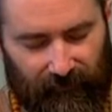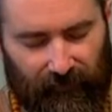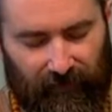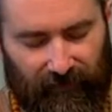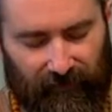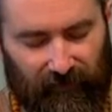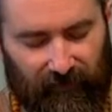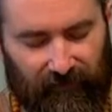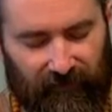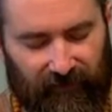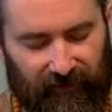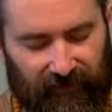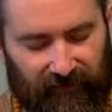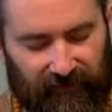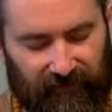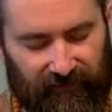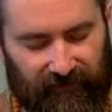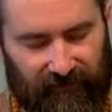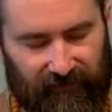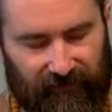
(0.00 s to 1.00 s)

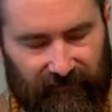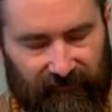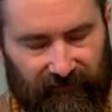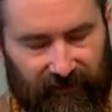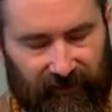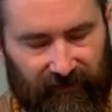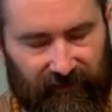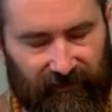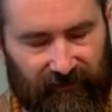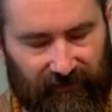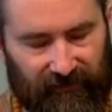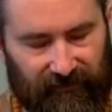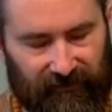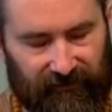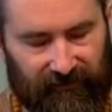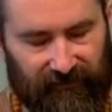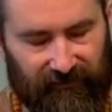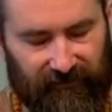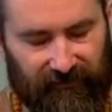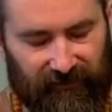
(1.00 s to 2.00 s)
recognized in the
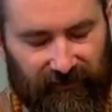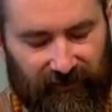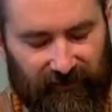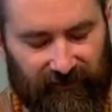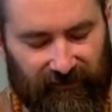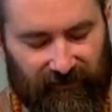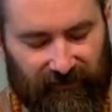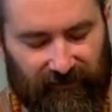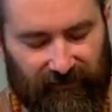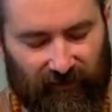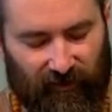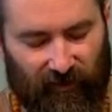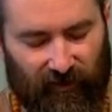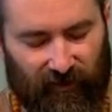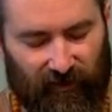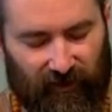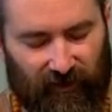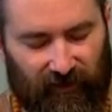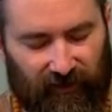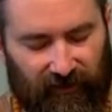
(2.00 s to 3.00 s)
Vedas and in the
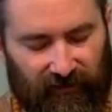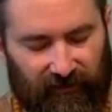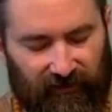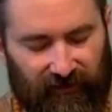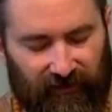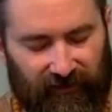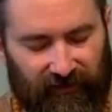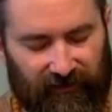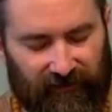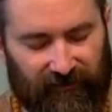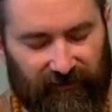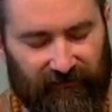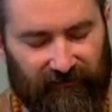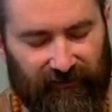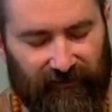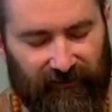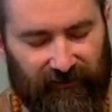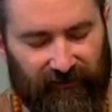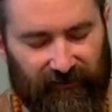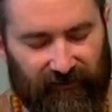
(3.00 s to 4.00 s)
Quran as the
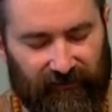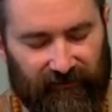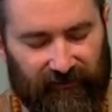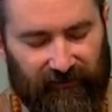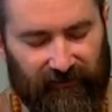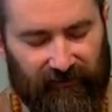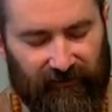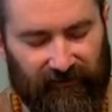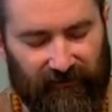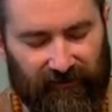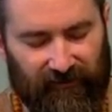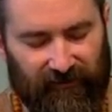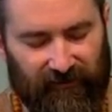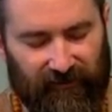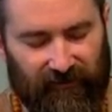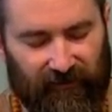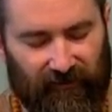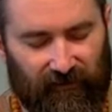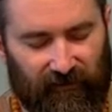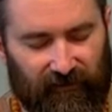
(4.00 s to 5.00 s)
very
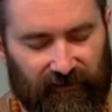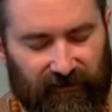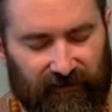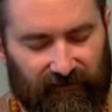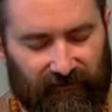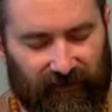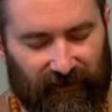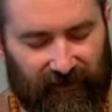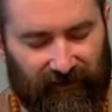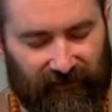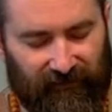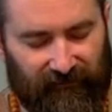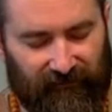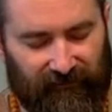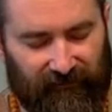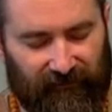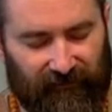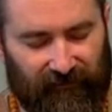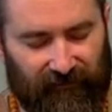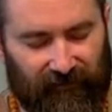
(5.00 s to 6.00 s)
source of
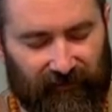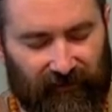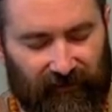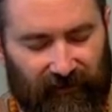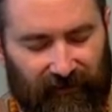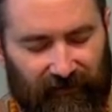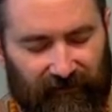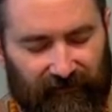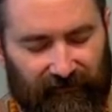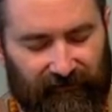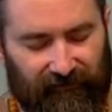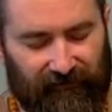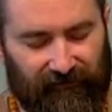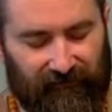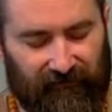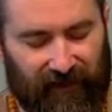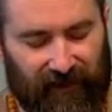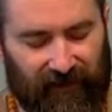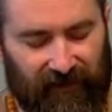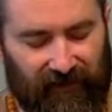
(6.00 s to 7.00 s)
life, all life
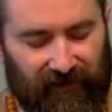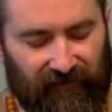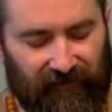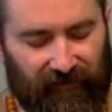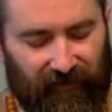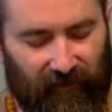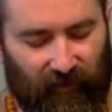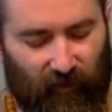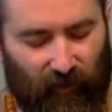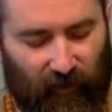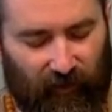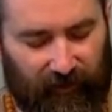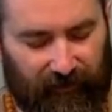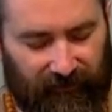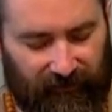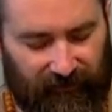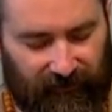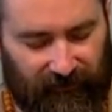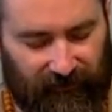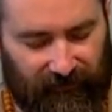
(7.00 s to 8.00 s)
made from
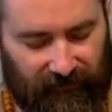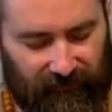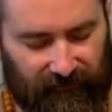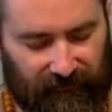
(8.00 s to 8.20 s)
water.